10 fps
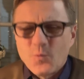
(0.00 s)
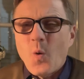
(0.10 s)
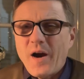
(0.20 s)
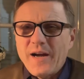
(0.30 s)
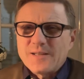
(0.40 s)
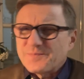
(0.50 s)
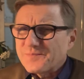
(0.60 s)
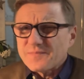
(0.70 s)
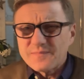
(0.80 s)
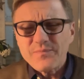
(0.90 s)
Why?
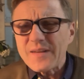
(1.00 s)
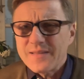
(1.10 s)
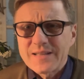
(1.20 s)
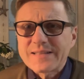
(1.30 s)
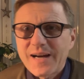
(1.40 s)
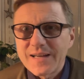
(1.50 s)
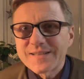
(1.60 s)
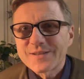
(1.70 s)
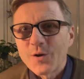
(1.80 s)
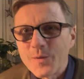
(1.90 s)
This guy
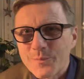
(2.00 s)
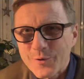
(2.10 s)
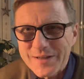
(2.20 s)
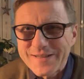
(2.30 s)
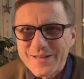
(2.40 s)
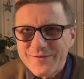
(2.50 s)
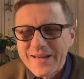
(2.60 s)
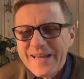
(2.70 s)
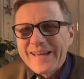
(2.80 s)
is so impressive.